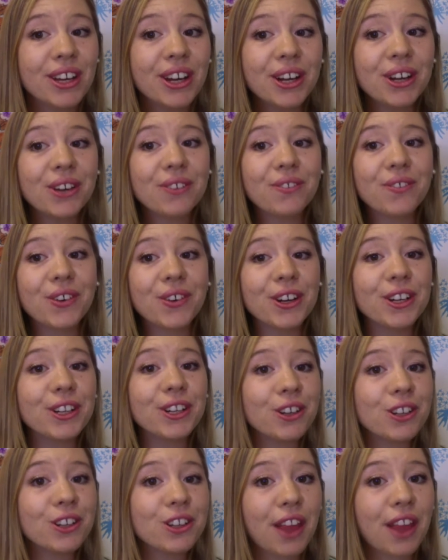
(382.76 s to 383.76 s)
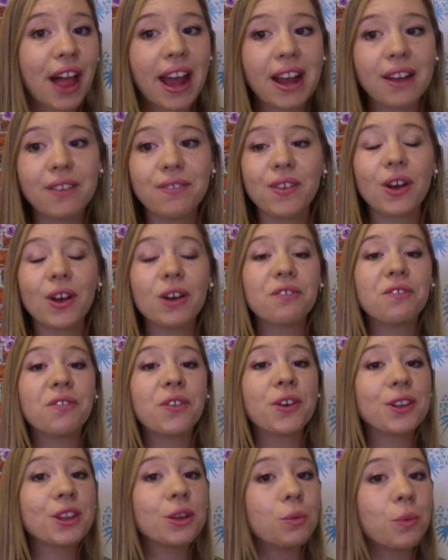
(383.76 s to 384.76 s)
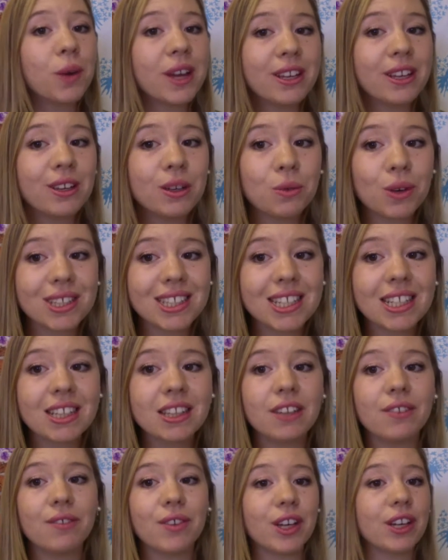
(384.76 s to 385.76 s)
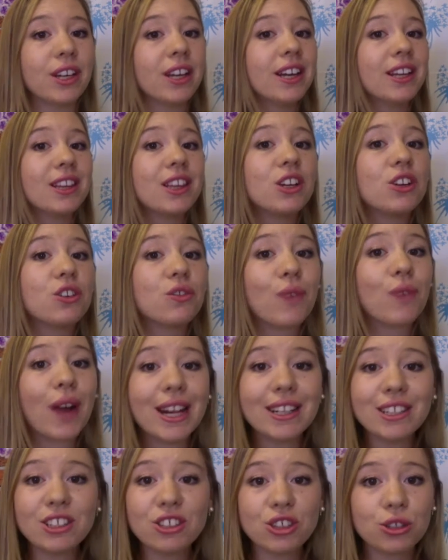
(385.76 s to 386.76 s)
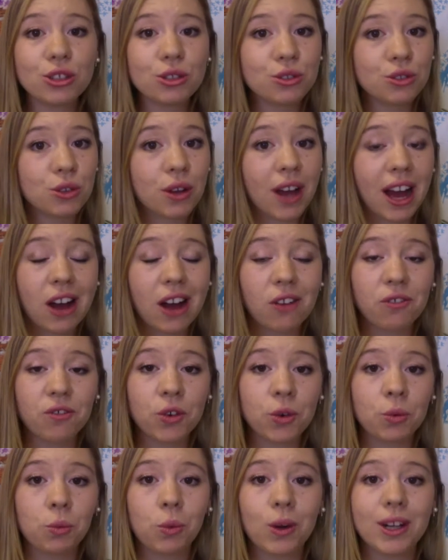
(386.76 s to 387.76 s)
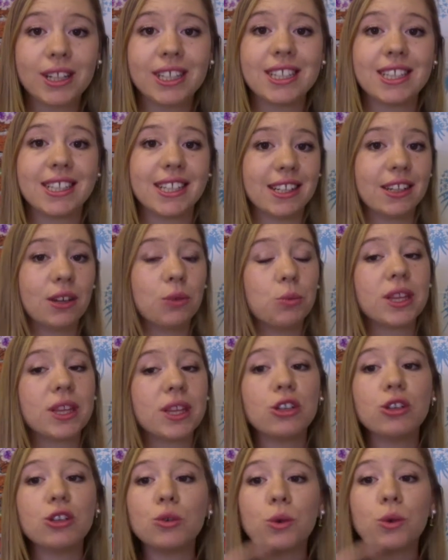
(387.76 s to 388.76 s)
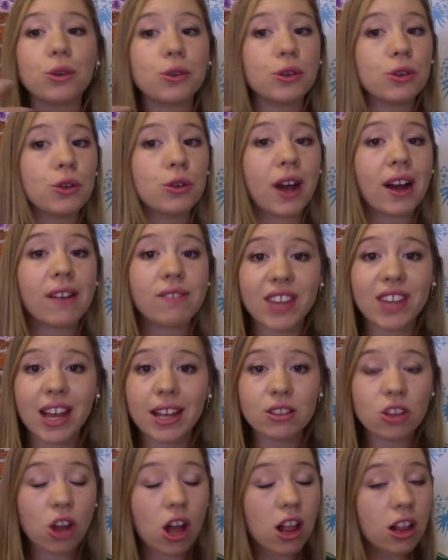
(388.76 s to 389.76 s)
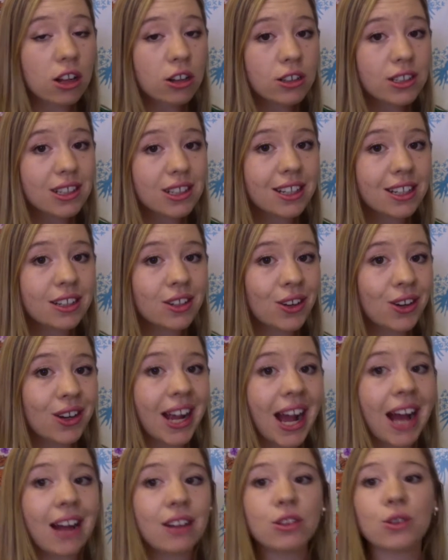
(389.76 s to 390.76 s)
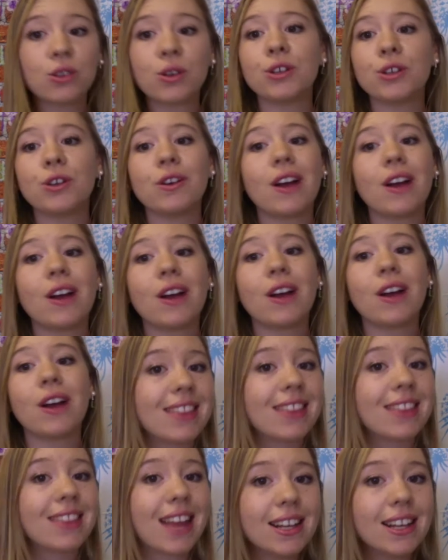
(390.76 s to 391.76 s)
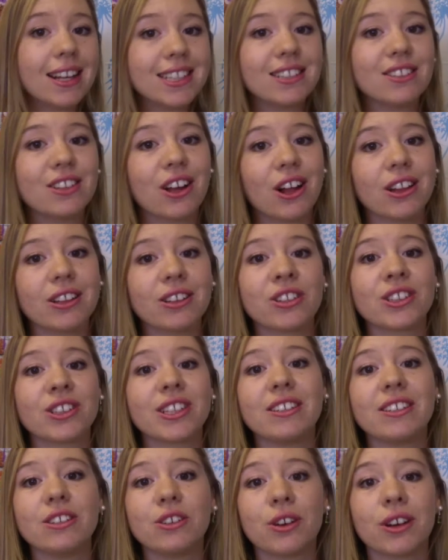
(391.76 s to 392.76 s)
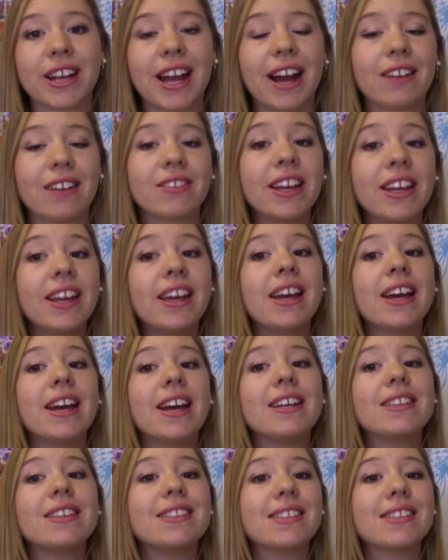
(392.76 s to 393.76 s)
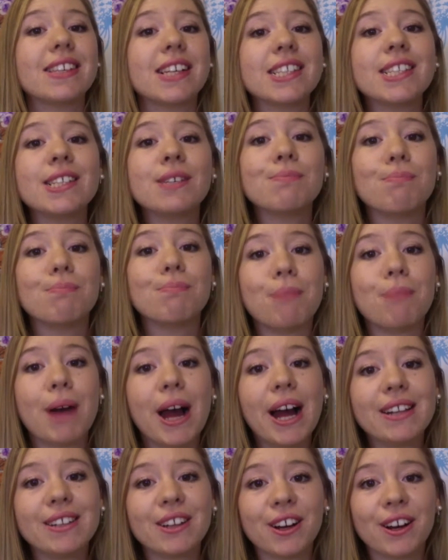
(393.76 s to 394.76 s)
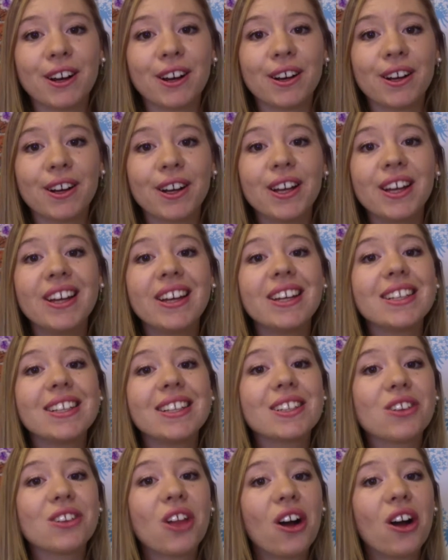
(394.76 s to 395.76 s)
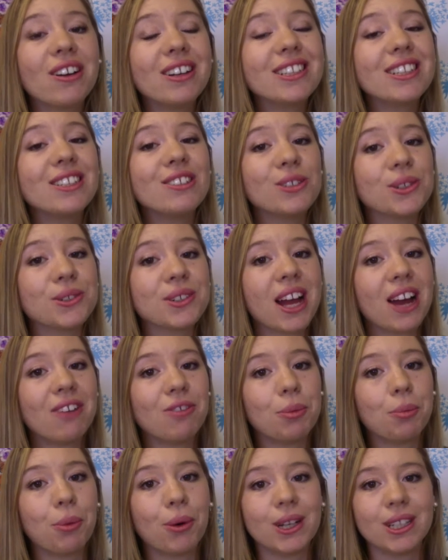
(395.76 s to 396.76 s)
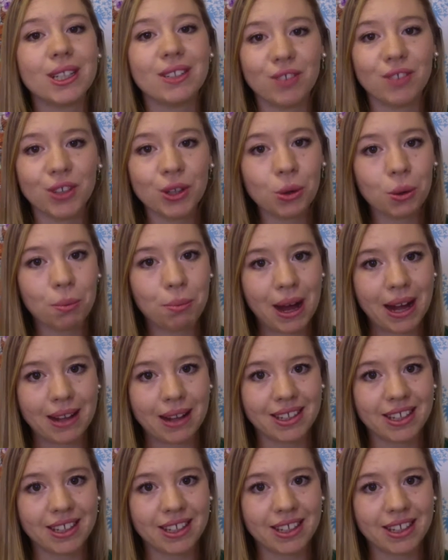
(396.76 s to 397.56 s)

for your life, for the way you want to live it, the gratitude you have for what is in it, whether you have $10 in your account or you have $10,000 in your account. It doesn't matter as long as you don't have a point of view about it.